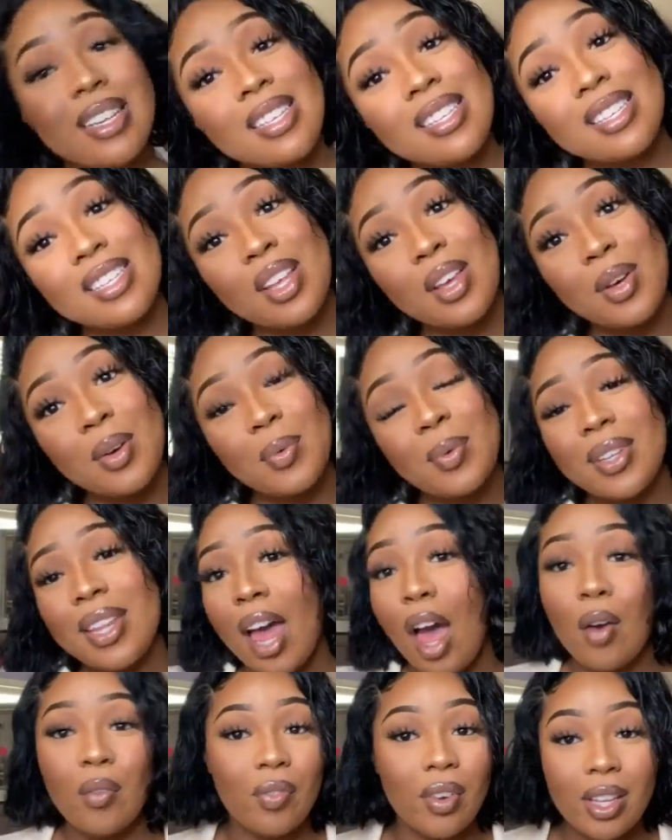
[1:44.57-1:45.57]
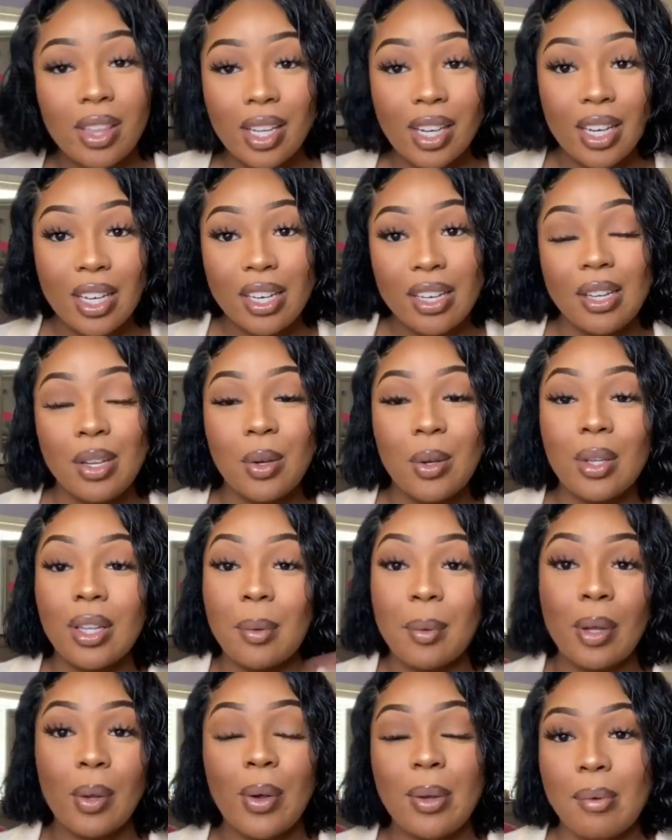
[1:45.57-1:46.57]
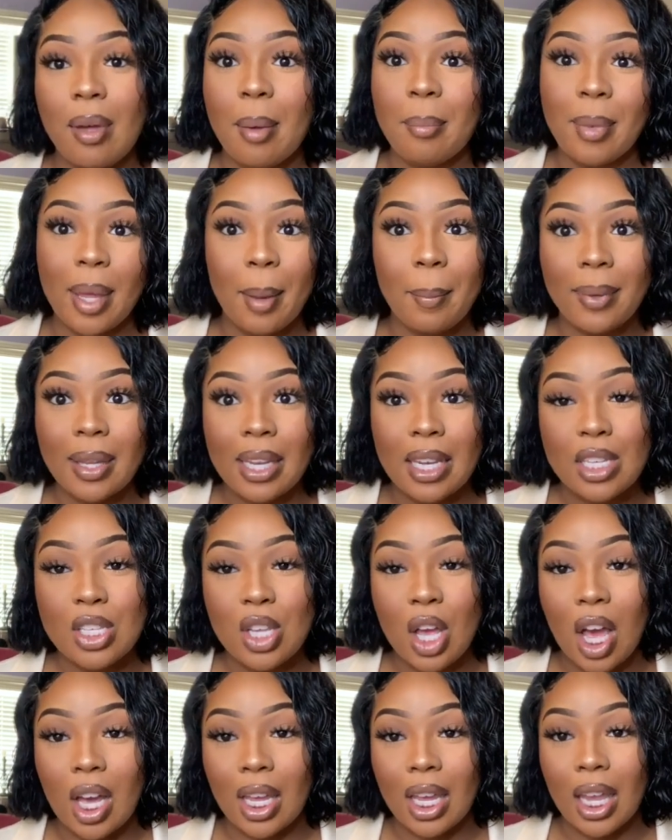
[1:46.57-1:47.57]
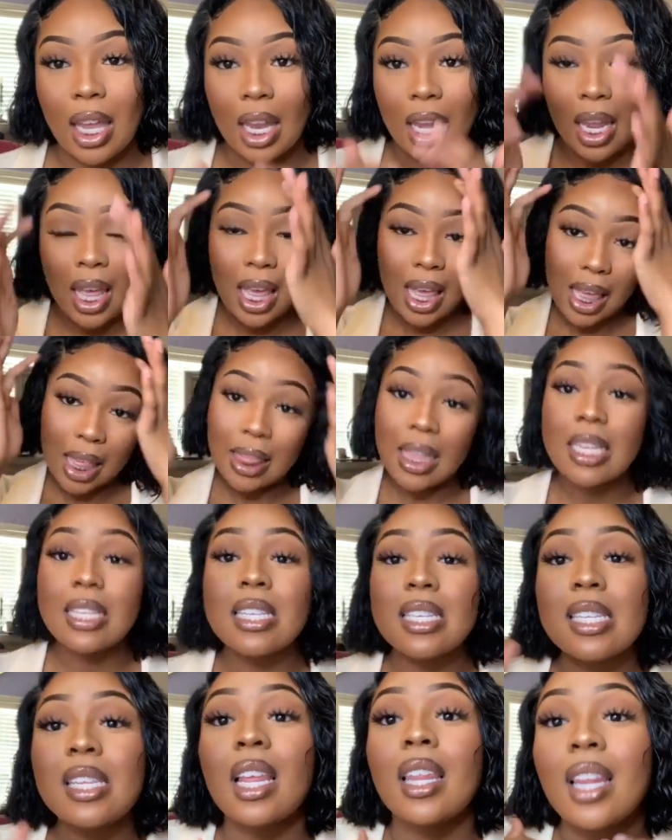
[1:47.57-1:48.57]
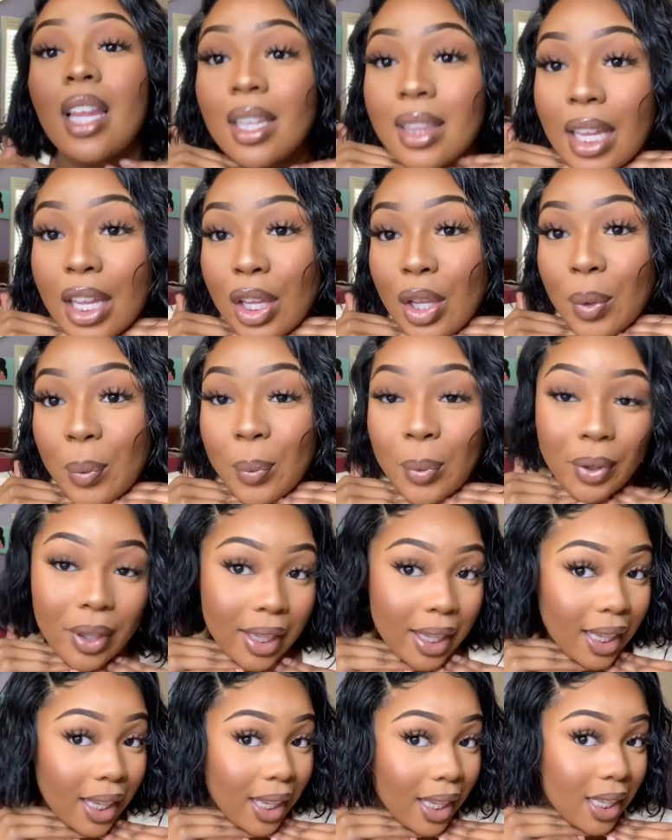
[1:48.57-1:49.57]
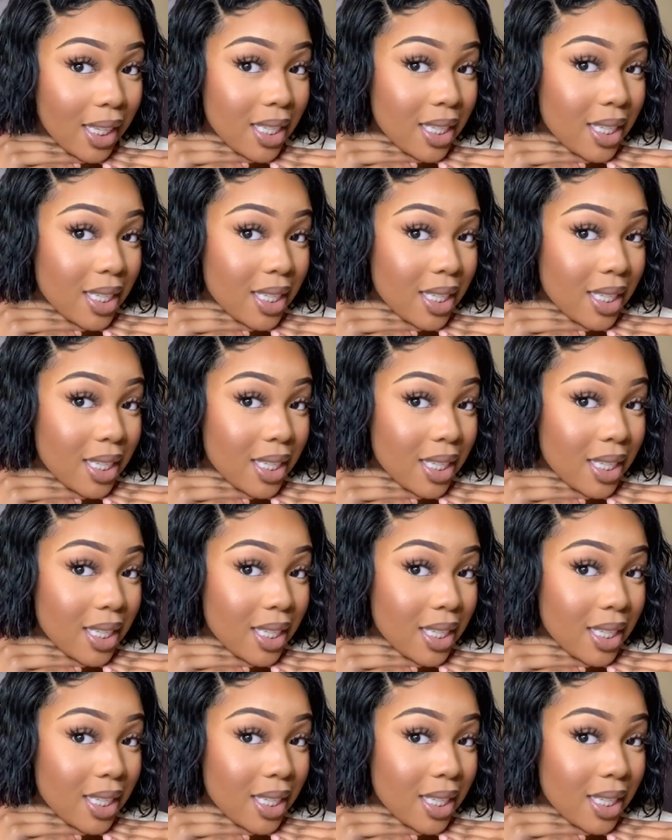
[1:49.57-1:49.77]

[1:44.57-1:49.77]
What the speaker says: so without further ado, let me quit my rambling and talking. This is the look that you will get.